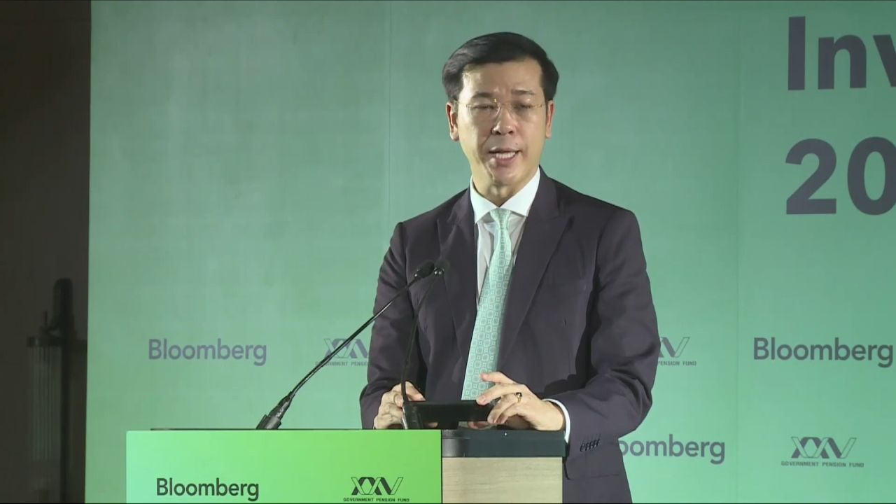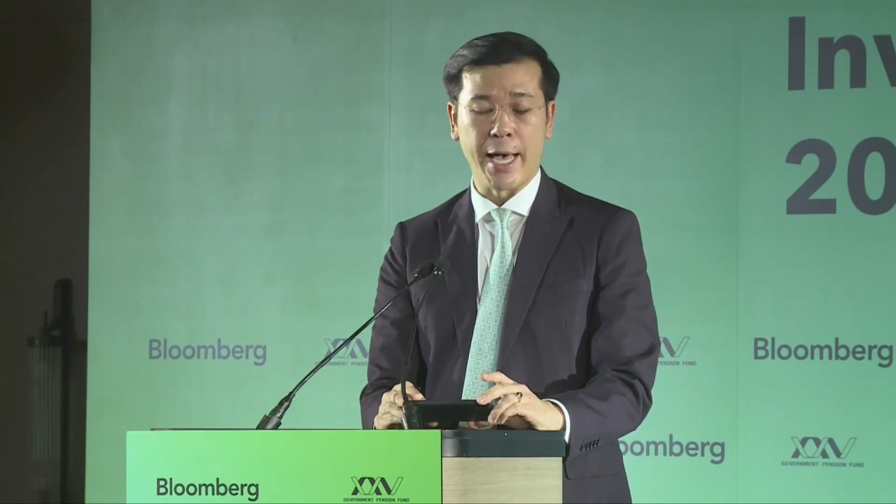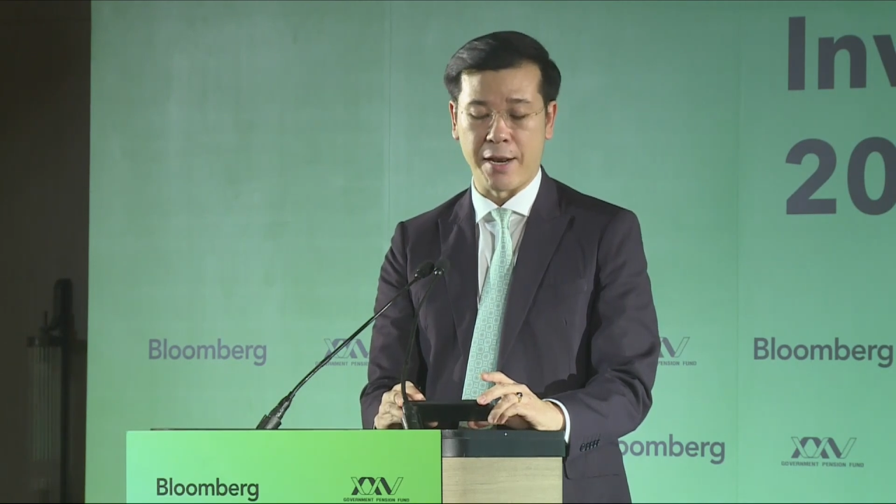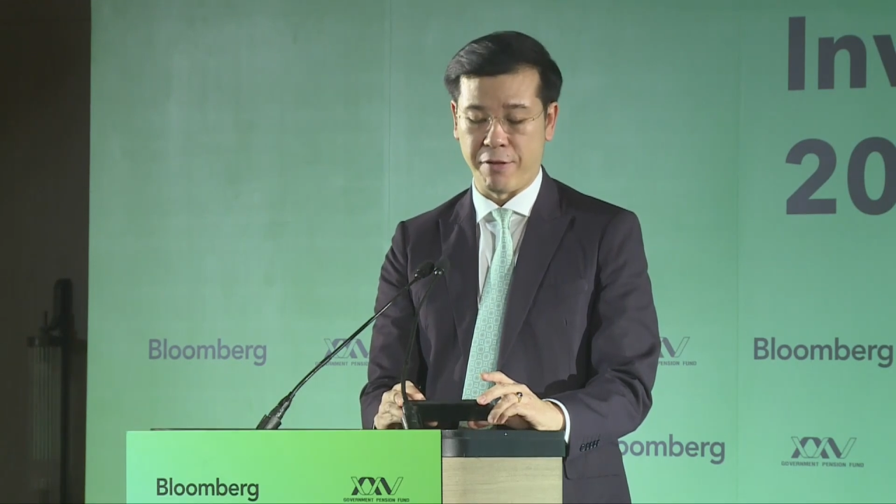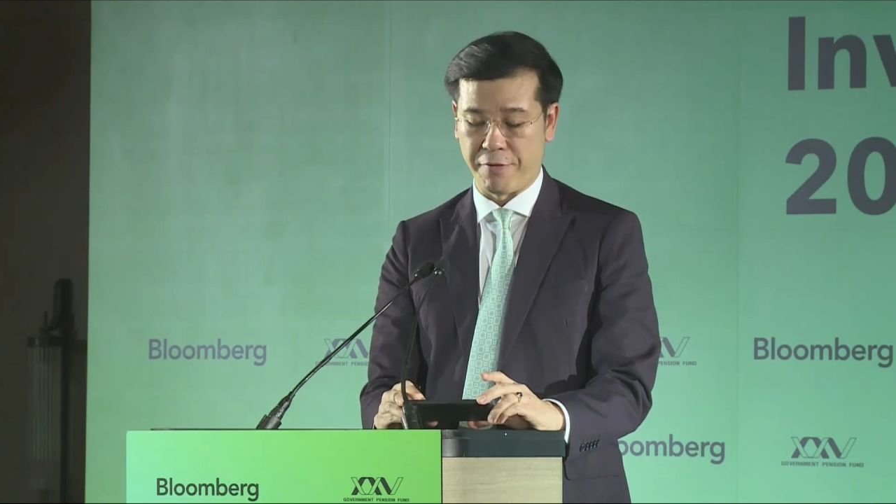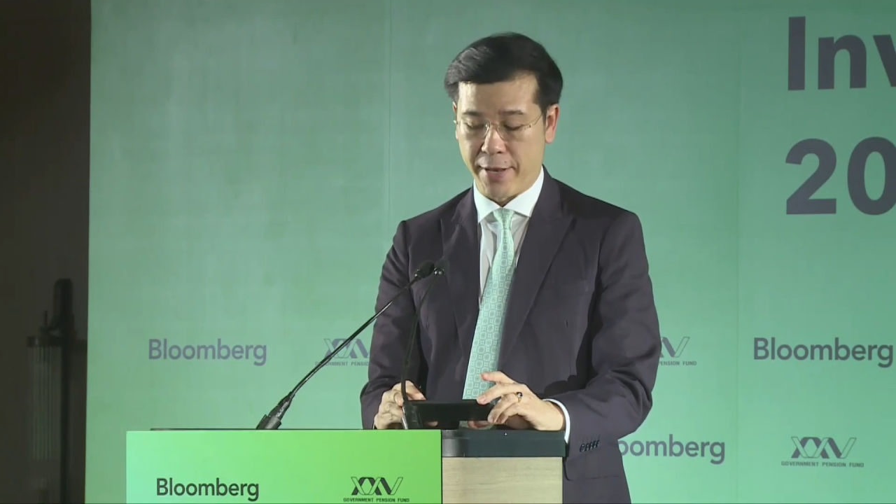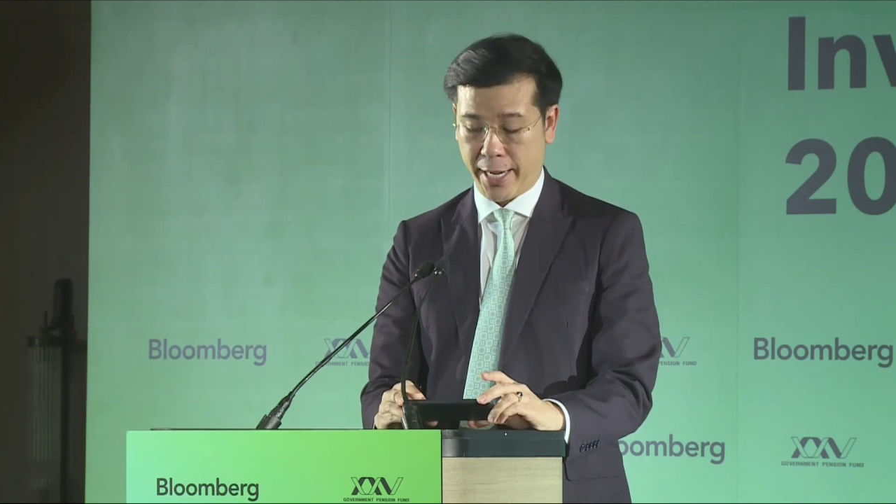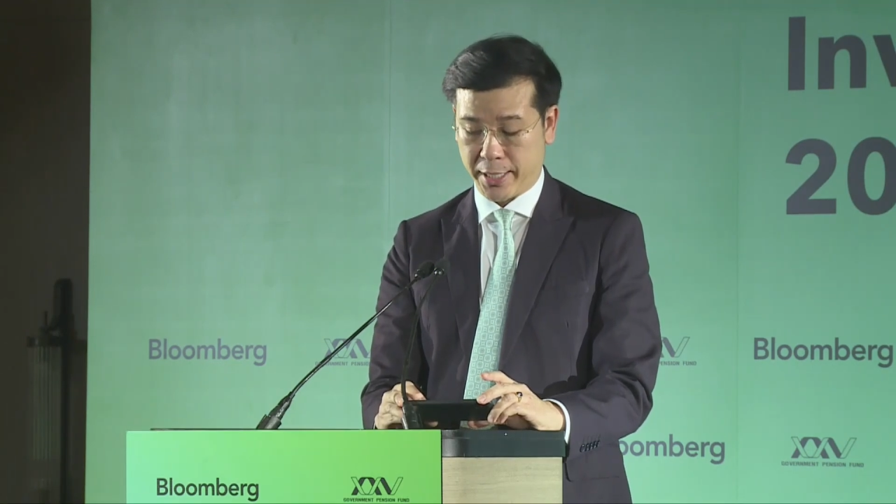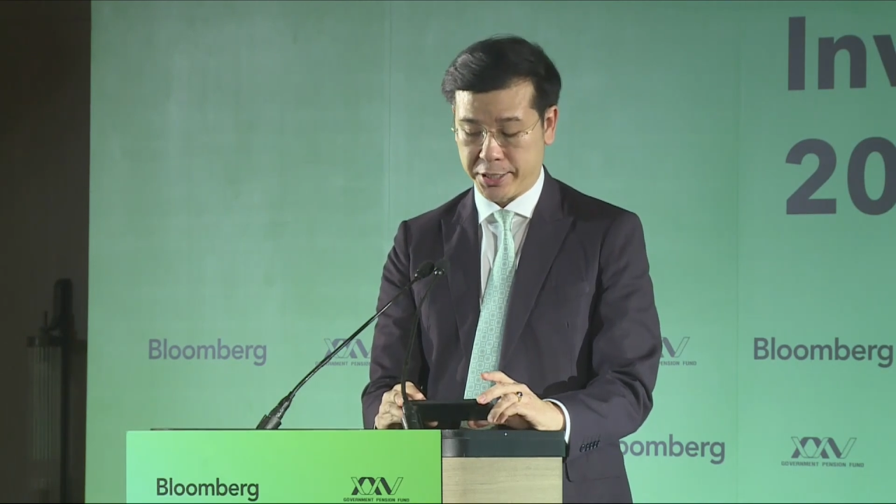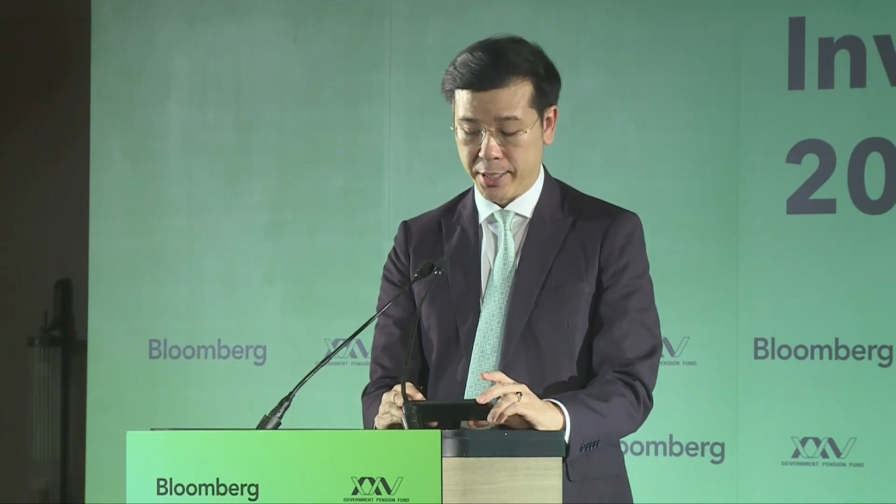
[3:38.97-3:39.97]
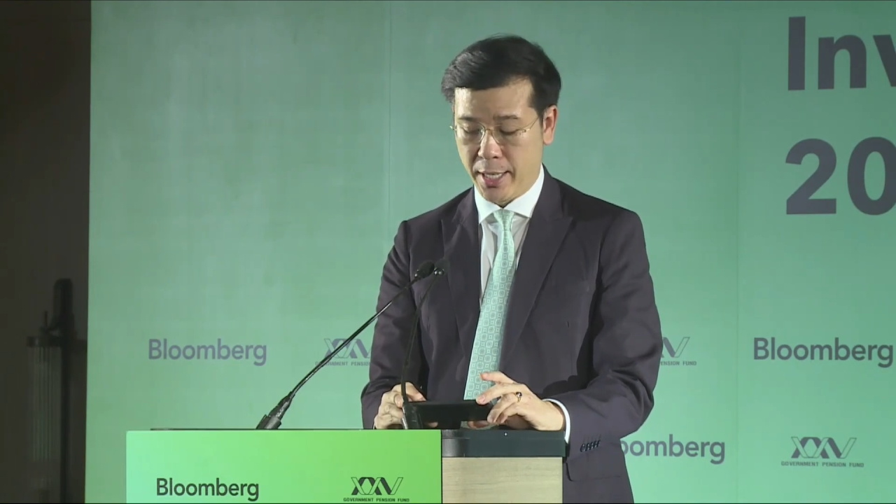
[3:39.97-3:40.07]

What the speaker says: and reflects